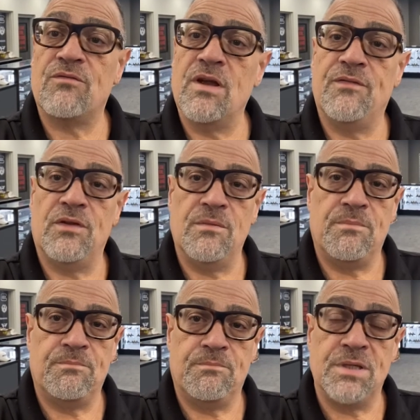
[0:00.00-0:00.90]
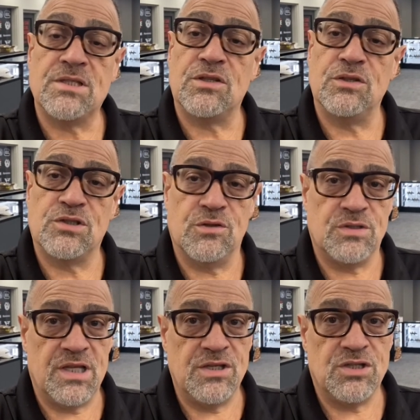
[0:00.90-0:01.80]
Rifle and Pistol
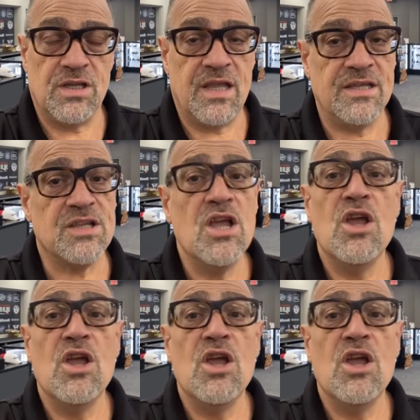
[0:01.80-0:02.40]
Association case,